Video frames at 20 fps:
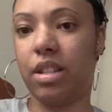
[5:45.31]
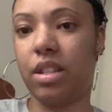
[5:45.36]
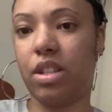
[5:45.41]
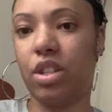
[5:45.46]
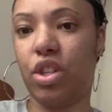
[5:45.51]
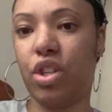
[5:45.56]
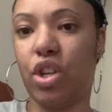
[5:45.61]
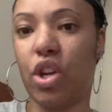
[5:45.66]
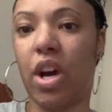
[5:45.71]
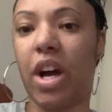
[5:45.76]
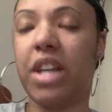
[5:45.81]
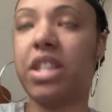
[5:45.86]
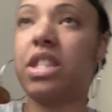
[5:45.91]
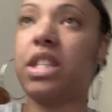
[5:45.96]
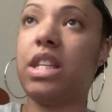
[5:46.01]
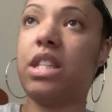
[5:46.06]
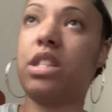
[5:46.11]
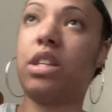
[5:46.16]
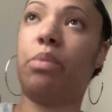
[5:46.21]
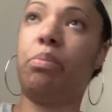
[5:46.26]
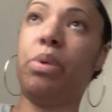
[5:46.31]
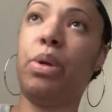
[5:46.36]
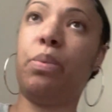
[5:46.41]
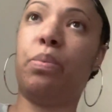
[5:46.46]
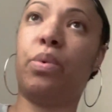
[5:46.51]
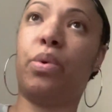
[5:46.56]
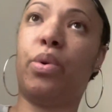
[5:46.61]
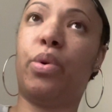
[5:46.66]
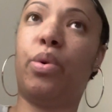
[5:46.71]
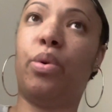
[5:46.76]
I see some
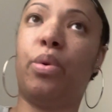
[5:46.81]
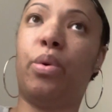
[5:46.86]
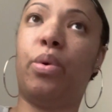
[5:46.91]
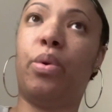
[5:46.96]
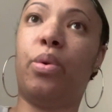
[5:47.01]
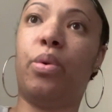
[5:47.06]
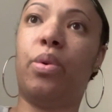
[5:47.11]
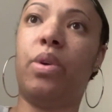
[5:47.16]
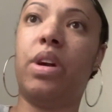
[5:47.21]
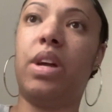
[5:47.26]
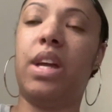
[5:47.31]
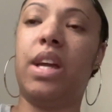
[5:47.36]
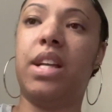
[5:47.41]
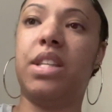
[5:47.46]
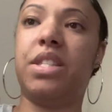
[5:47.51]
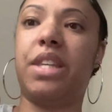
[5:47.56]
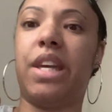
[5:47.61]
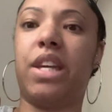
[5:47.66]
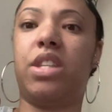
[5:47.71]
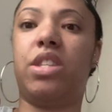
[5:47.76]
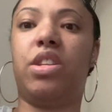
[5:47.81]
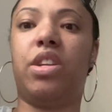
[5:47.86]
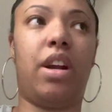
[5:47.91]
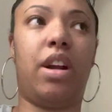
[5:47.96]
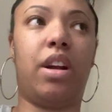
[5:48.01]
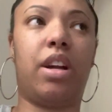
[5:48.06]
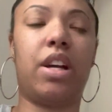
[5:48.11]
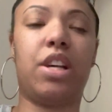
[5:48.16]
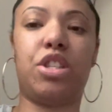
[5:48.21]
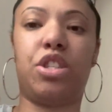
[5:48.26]
people who text their
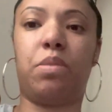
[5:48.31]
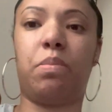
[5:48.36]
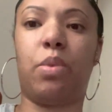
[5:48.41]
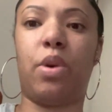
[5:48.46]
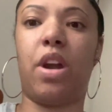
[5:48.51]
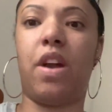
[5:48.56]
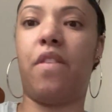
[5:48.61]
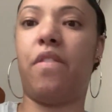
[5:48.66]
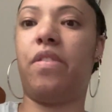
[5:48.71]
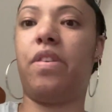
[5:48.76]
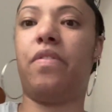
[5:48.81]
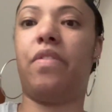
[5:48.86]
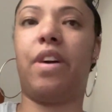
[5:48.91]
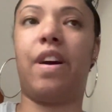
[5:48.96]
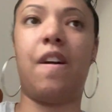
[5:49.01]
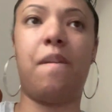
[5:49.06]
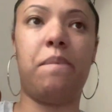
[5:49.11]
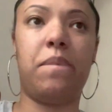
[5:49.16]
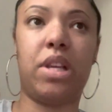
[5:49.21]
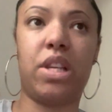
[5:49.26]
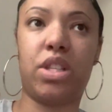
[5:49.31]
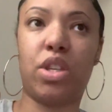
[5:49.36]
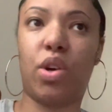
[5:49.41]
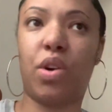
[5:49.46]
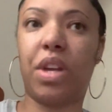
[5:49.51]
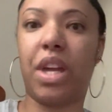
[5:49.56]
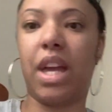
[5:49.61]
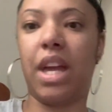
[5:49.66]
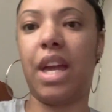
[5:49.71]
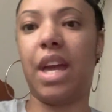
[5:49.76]
customer every 5 minutes.
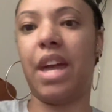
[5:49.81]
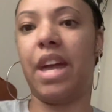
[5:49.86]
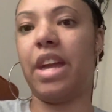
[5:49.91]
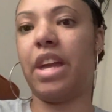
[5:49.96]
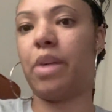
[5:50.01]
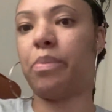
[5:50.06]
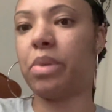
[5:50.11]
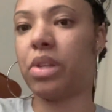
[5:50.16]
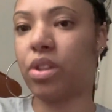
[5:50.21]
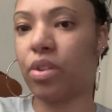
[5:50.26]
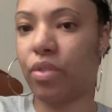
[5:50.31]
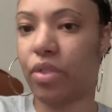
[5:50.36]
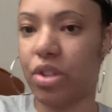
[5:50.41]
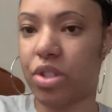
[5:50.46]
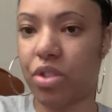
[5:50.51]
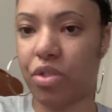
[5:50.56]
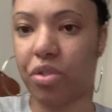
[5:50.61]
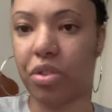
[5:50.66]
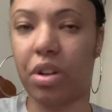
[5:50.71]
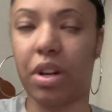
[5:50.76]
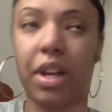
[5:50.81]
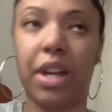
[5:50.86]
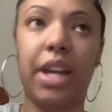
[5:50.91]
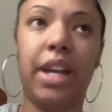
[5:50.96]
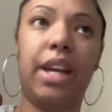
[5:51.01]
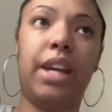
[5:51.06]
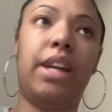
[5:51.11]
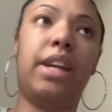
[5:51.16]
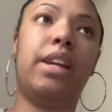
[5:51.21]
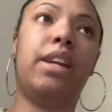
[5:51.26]
Okay, hey, I'm at the restaurant.
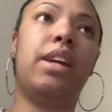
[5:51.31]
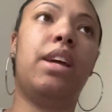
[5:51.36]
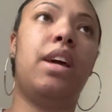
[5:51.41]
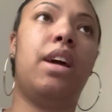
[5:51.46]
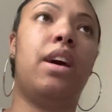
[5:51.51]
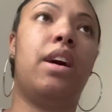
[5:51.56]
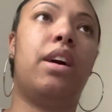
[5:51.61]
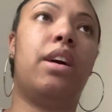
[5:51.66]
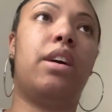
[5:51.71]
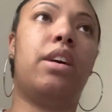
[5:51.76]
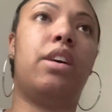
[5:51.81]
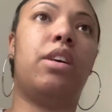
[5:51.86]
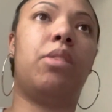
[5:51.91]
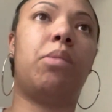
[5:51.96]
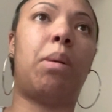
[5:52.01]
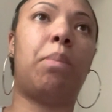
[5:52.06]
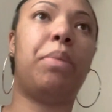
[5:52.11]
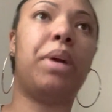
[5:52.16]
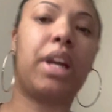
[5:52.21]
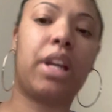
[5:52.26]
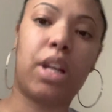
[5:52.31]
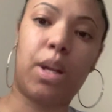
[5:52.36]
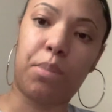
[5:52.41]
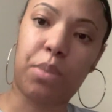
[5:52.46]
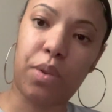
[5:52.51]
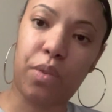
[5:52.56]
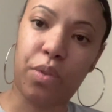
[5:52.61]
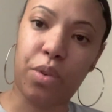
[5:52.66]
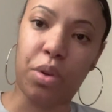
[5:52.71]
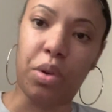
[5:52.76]
Hey, I'm picking up the
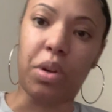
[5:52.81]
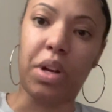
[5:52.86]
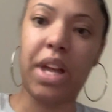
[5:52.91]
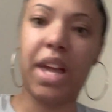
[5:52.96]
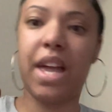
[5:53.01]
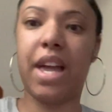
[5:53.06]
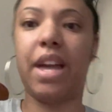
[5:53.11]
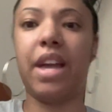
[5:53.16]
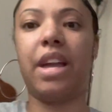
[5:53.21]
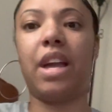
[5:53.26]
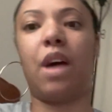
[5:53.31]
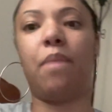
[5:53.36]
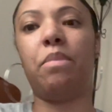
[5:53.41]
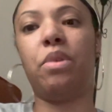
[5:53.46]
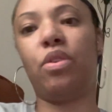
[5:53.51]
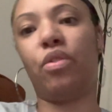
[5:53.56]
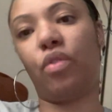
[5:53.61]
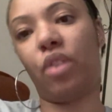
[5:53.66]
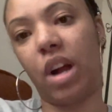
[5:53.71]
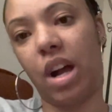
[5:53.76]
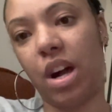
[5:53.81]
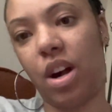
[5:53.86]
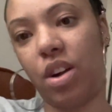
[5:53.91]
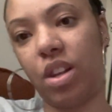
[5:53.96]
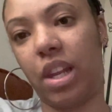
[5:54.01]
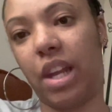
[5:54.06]
food. Hey, I'm en route.